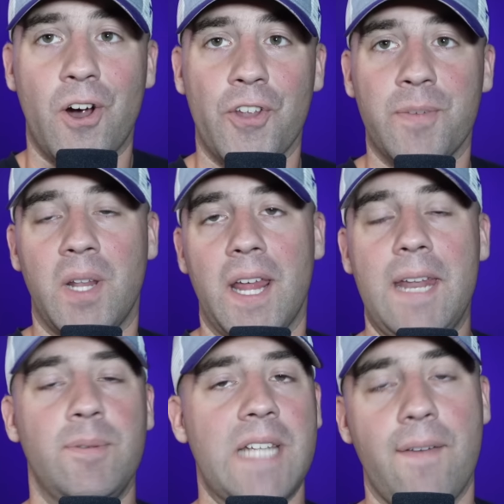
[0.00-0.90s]
Arthur Maulet,
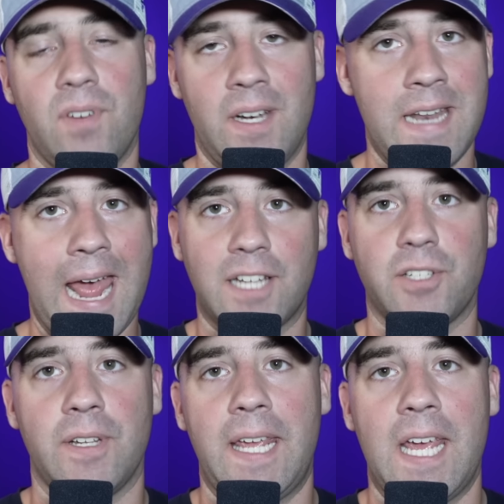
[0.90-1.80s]
he was having an
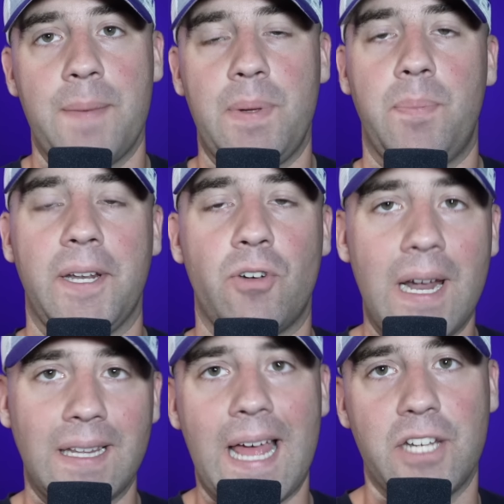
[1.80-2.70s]
excellent camp. He played
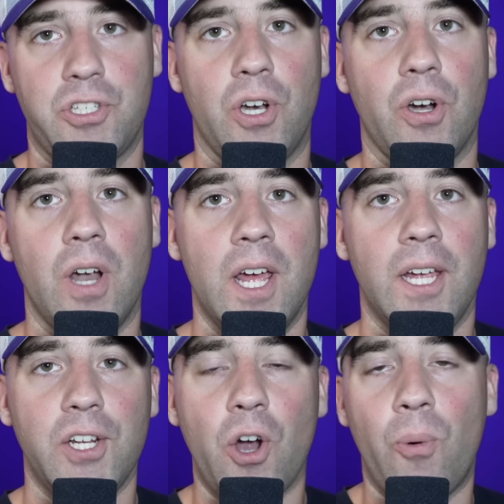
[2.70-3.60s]
great last year.
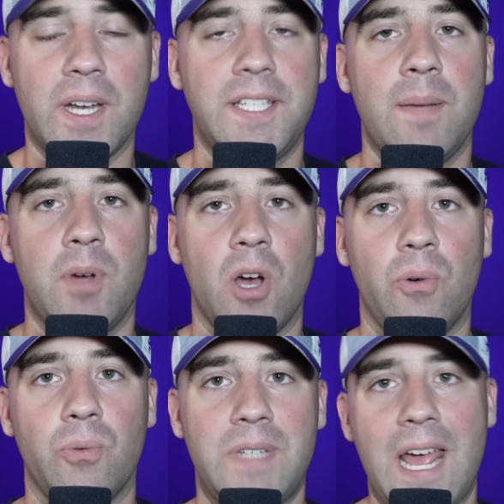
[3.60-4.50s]
You don't want to see him
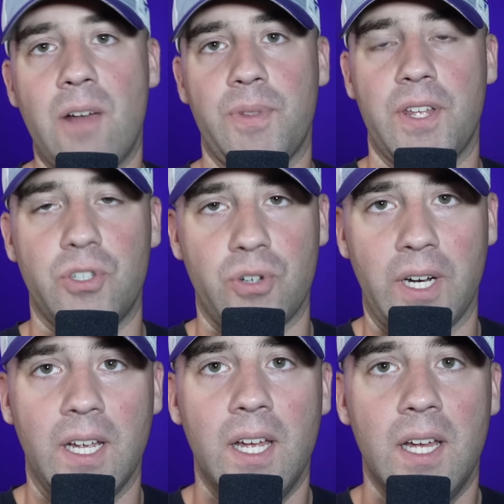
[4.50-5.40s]
go down with
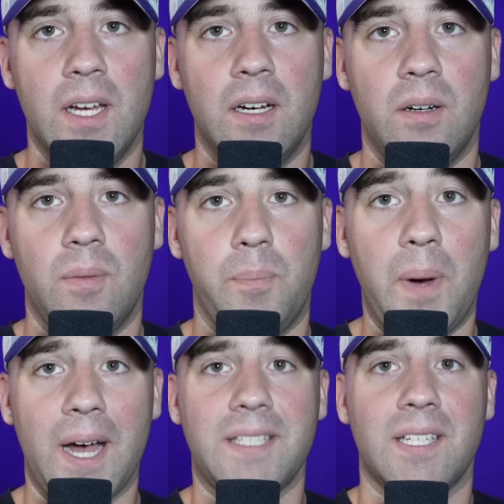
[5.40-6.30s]
injury.
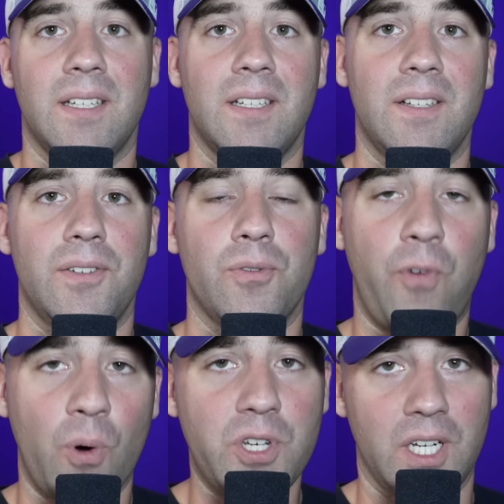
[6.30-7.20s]
But
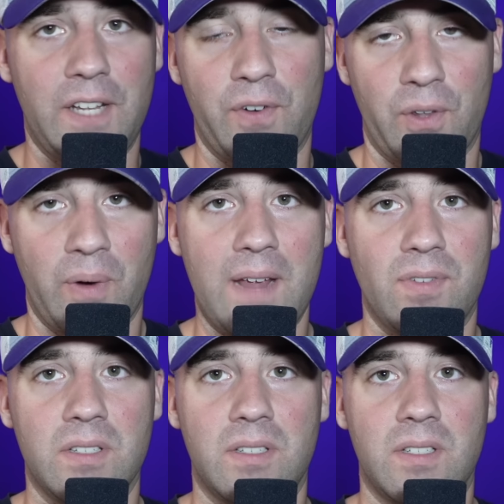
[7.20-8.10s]
fortunately for the
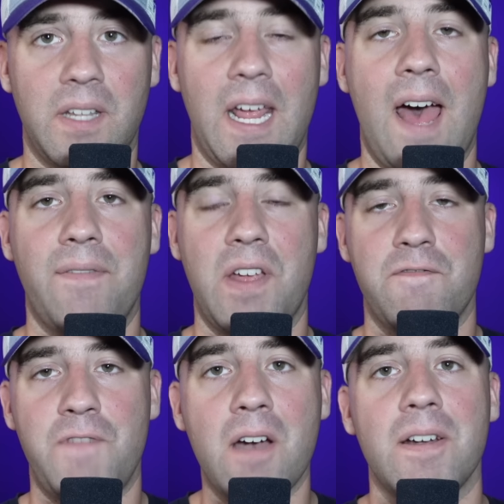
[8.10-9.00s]
Ravens, they have a
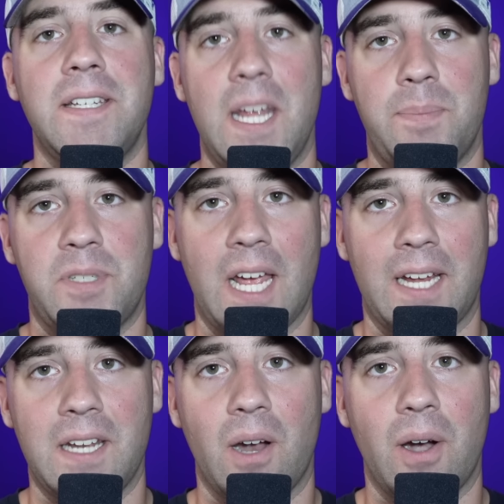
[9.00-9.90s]
very deep
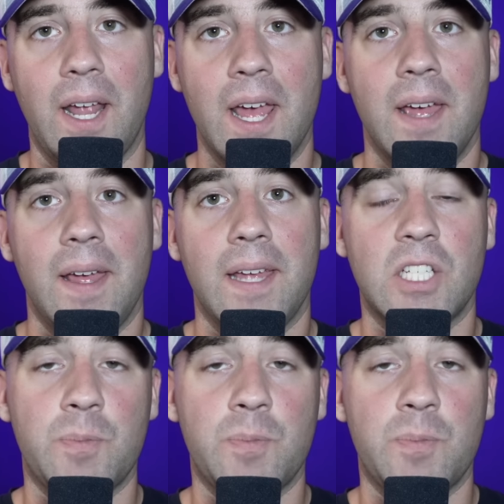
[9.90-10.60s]
secondary. And